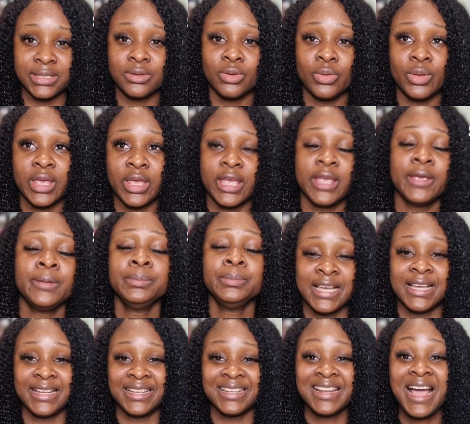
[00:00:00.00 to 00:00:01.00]
Okay,
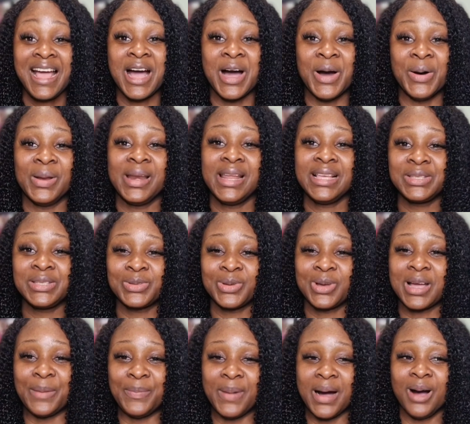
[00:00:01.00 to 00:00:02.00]
now let's
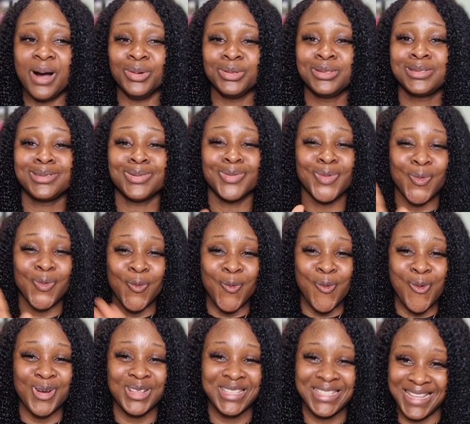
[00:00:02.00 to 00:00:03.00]
talk about
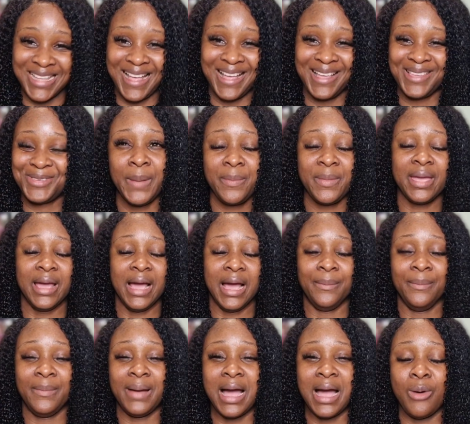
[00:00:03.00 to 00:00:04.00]
water.
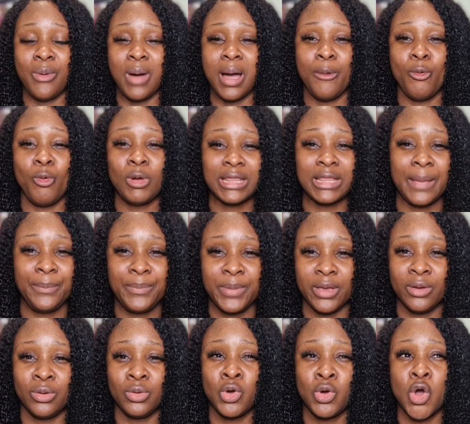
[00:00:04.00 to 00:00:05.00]
Birmingham, our water
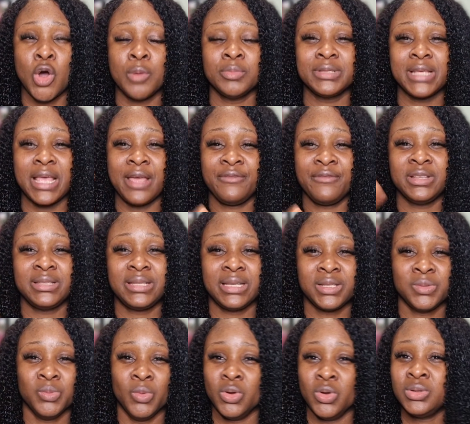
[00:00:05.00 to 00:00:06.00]
bill comes every
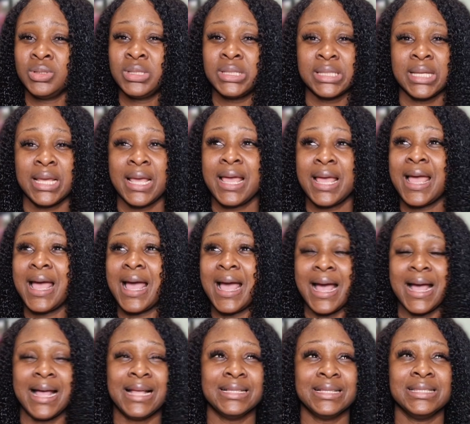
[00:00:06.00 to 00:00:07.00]
6 months,
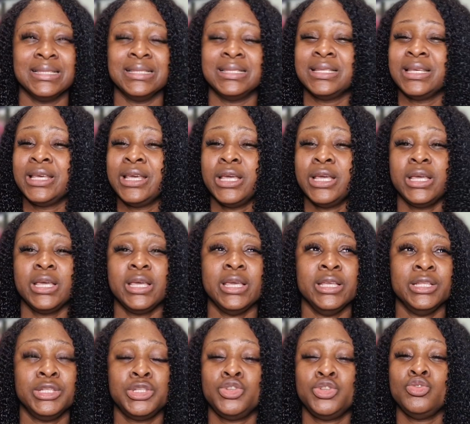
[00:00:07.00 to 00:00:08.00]
and
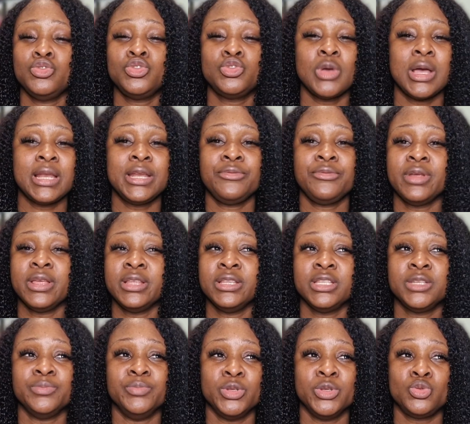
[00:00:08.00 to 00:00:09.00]
it's usually
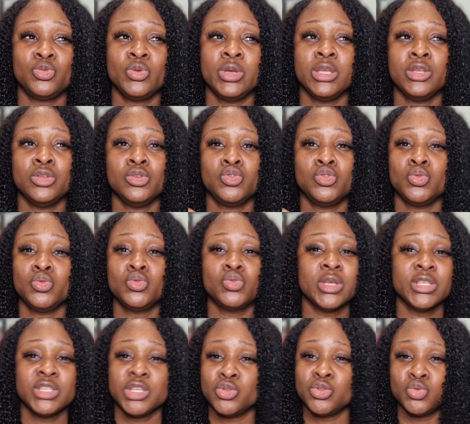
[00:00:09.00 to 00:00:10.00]
range between
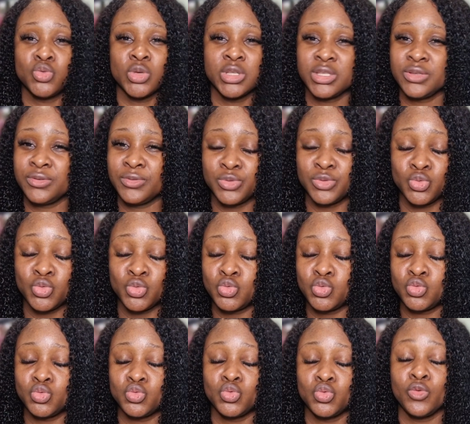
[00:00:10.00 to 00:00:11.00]
£220 to
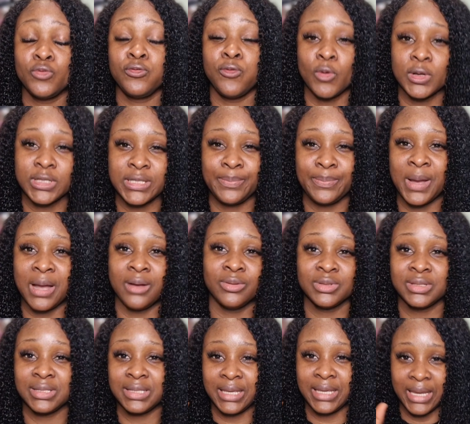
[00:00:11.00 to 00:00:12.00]

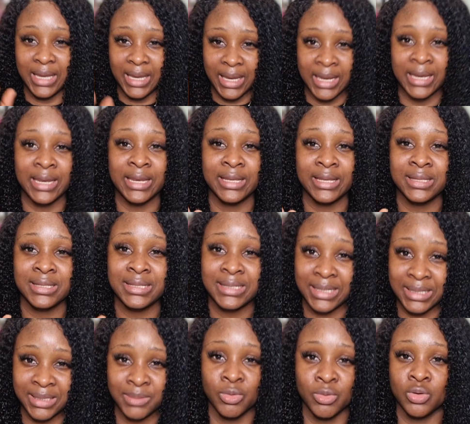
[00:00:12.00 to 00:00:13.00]
£240 in
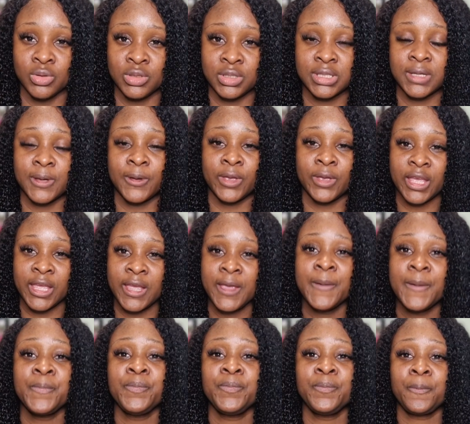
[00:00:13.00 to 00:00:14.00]
6 months. Okay,
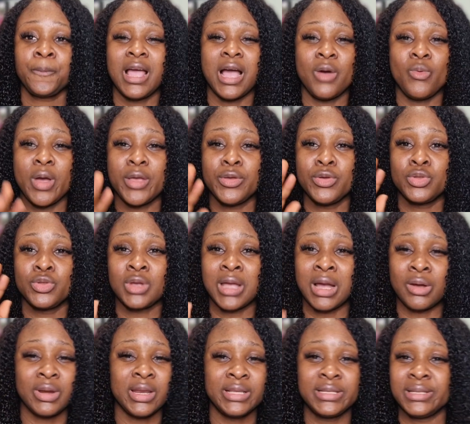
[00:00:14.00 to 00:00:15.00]
and when you
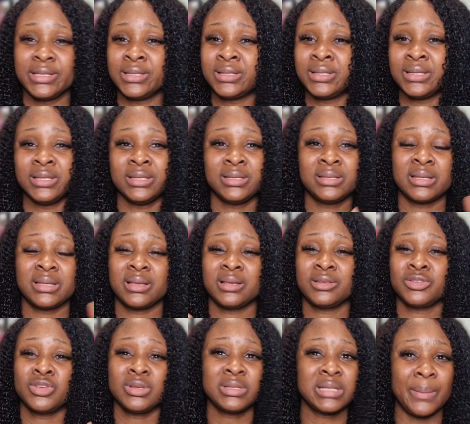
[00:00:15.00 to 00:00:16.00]
calculate it, is
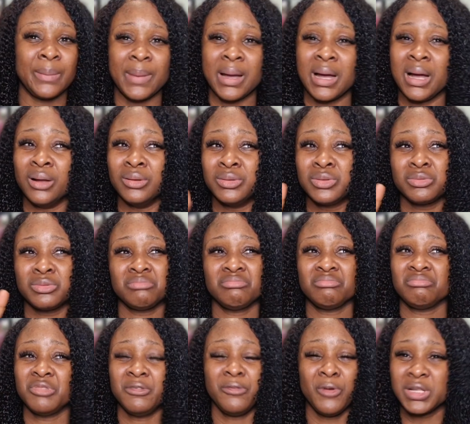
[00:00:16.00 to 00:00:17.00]
just about
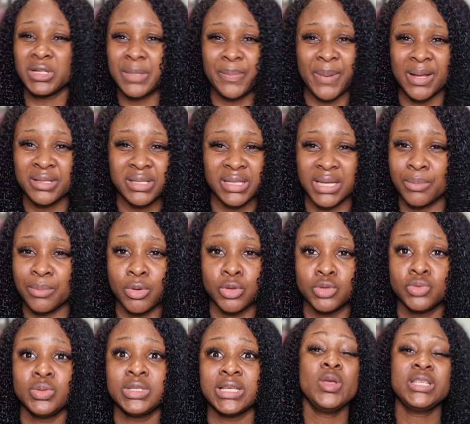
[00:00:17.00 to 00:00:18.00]
£40 in a
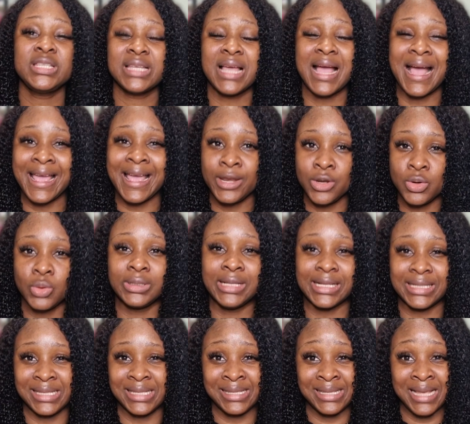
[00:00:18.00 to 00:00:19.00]
month, which I know
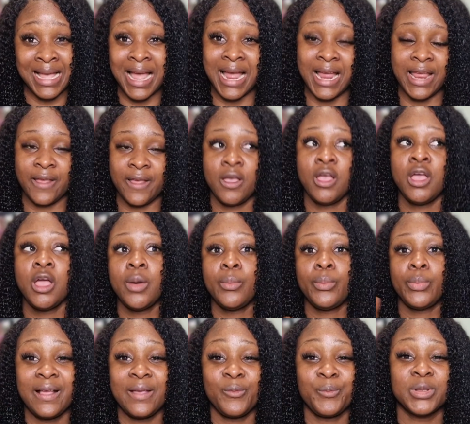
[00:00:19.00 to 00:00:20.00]
that is high.
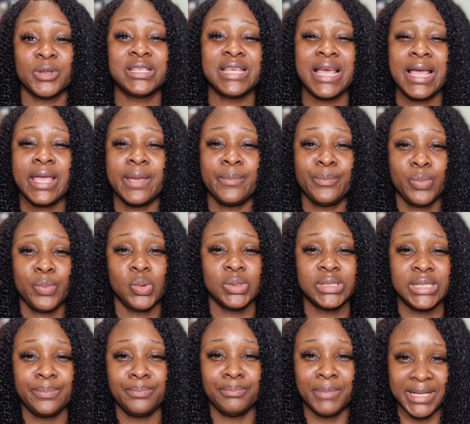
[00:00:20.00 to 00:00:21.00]
But here in
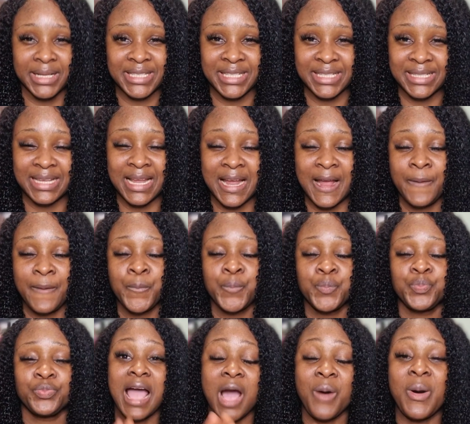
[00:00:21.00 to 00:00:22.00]
Bolton, Manchester,
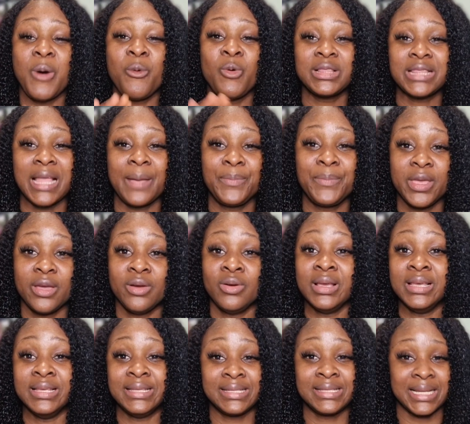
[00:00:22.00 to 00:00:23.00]
our water bill
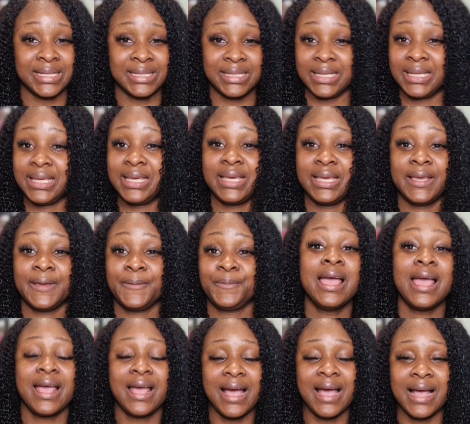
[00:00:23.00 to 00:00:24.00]
is static,
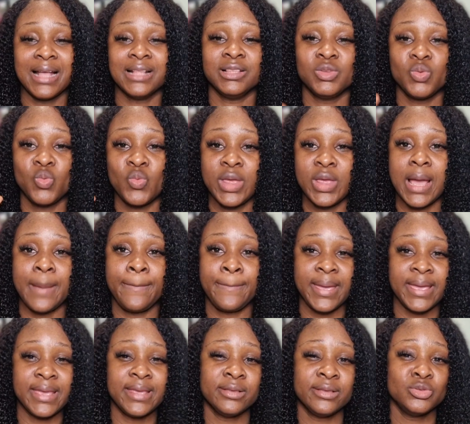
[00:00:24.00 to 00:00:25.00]
and we are
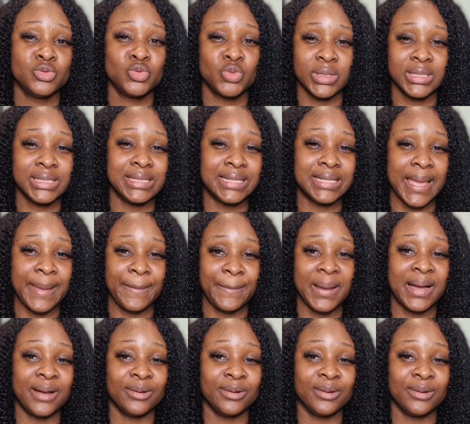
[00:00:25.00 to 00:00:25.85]
paying £29